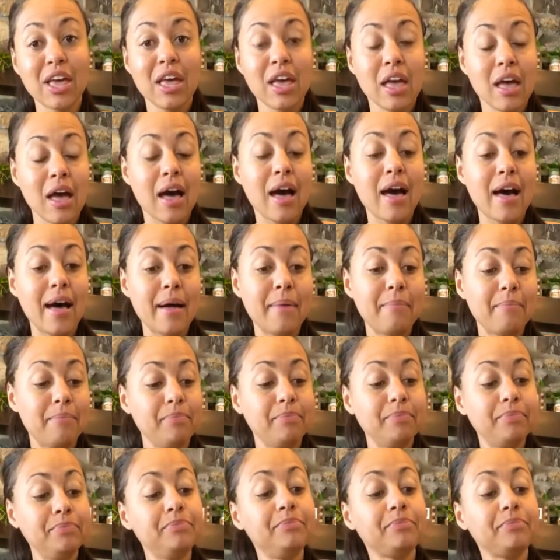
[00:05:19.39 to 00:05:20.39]

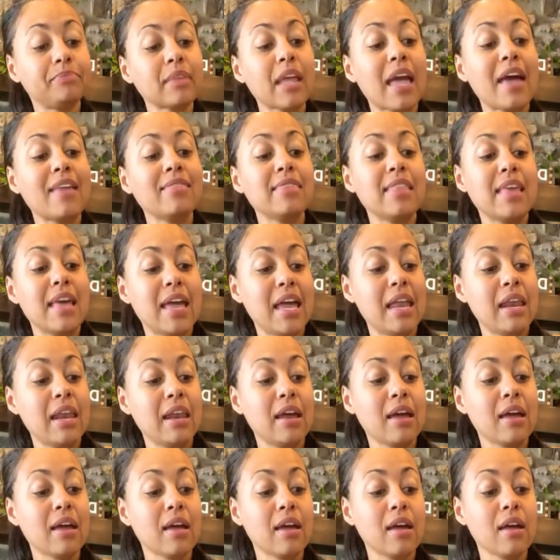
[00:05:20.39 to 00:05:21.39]
And then
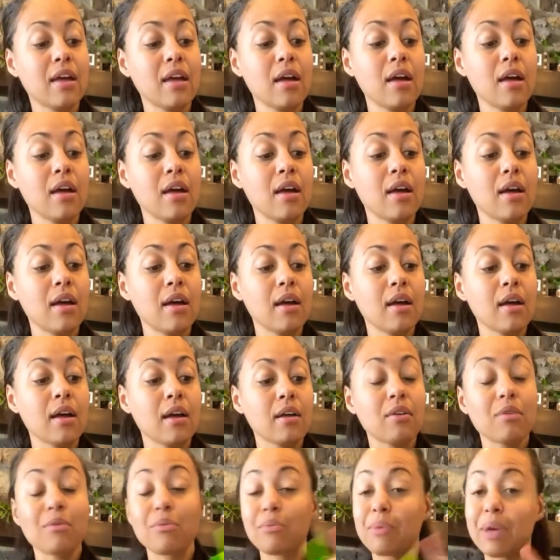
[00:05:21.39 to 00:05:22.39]

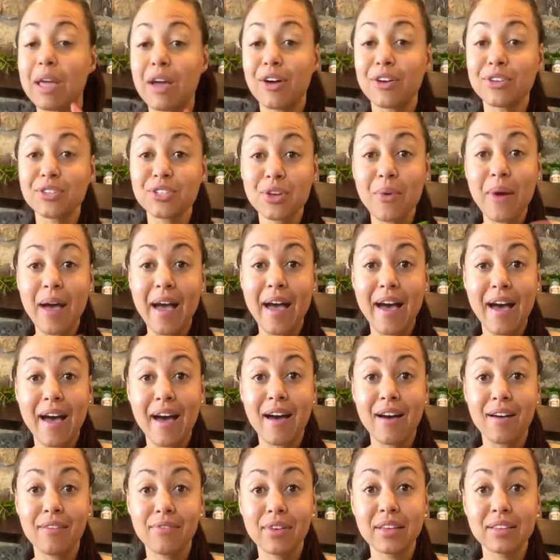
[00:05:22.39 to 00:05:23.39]
we also
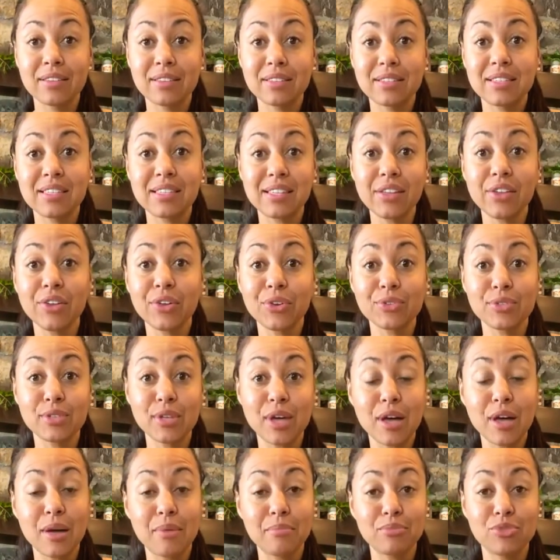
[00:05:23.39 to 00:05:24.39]
have still
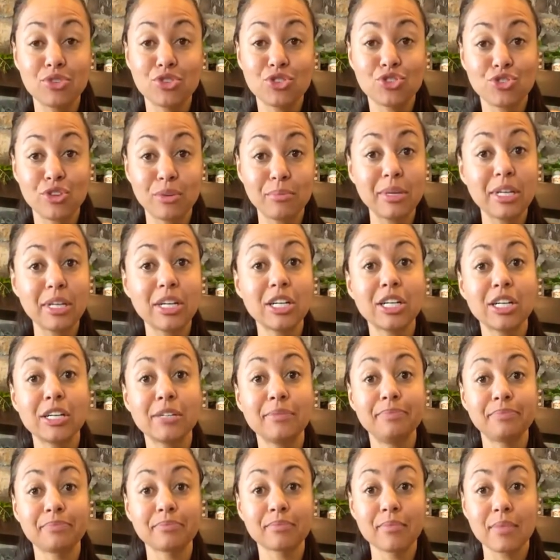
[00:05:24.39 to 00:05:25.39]
some distributor
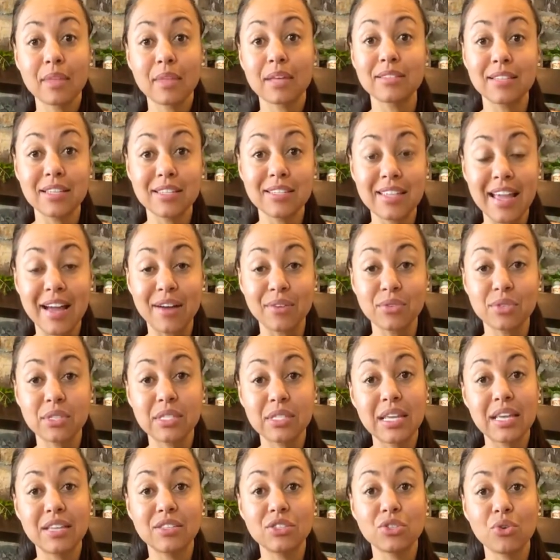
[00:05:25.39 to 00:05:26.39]
discounts.
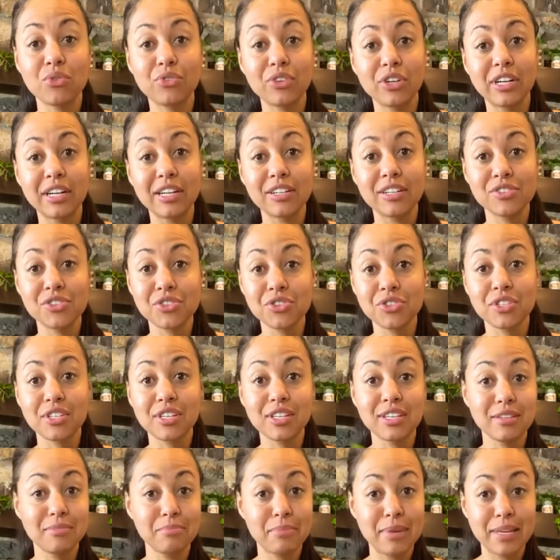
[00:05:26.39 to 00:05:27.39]
And so if you're interested
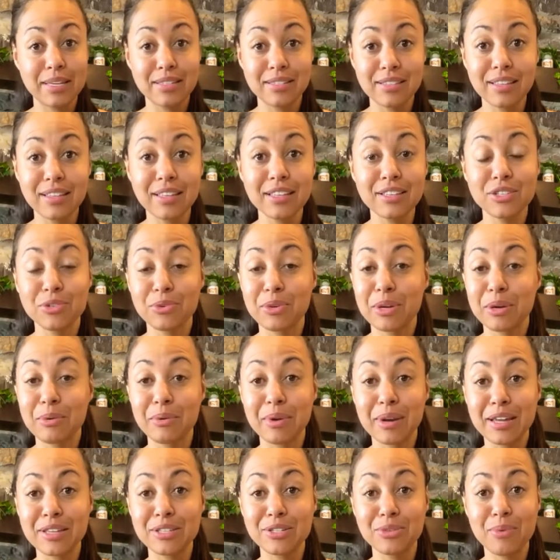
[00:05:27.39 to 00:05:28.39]
in basically doing what
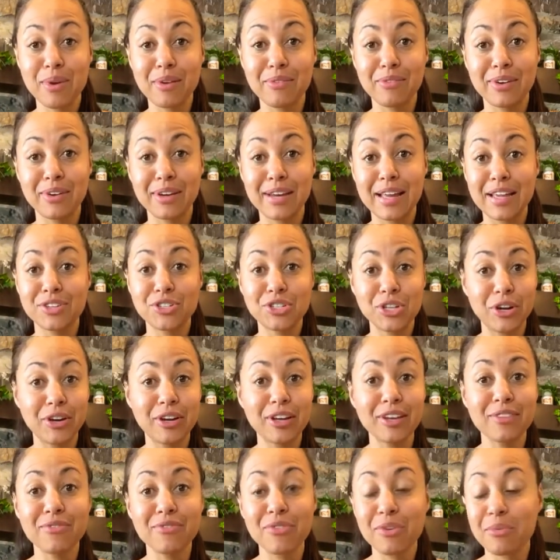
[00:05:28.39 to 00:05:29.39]
I do every day, sharing
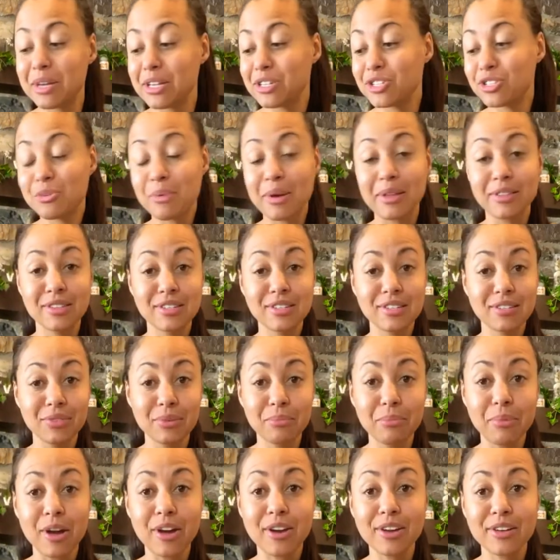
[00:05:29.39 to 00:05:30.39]
information about the different
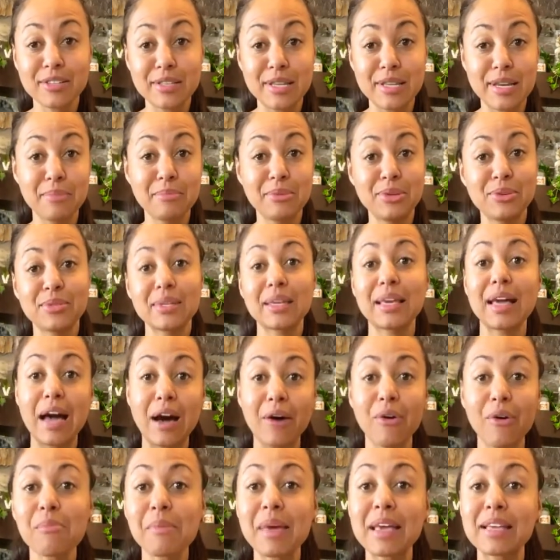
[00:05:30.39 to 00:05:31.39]
products that I'm using, how
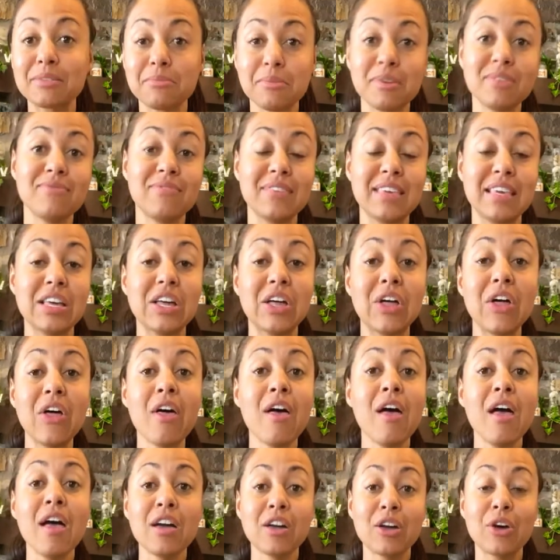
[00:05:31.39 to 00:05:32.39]
it makes me feel,
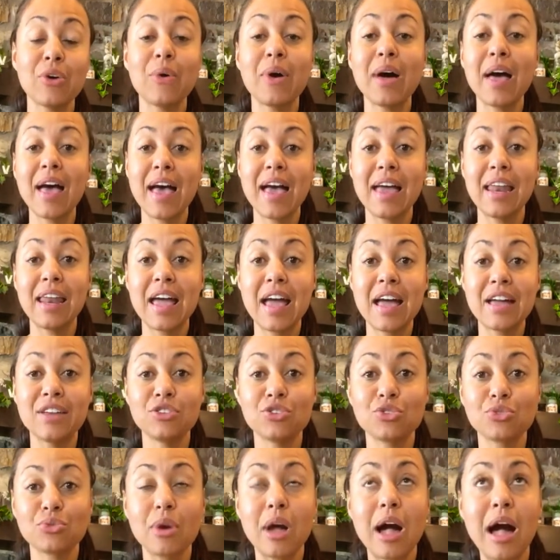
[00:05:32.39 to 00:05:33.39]
go ahead and
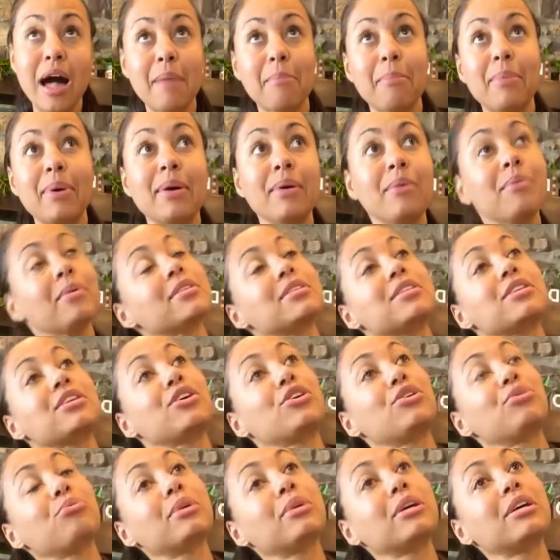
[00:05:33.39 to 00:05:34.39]
drop, what's a
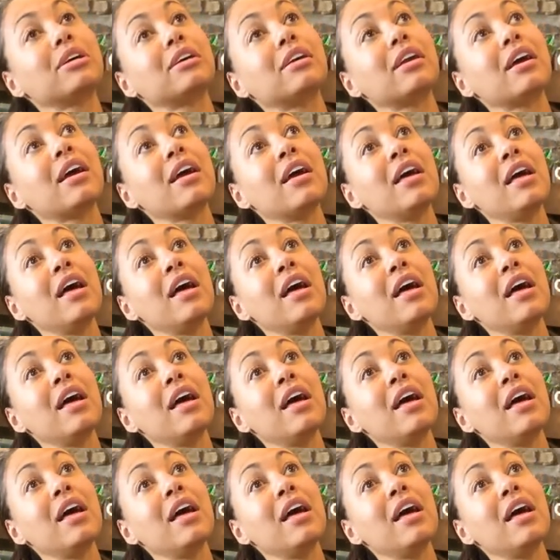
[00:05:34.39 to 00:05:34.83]
good word?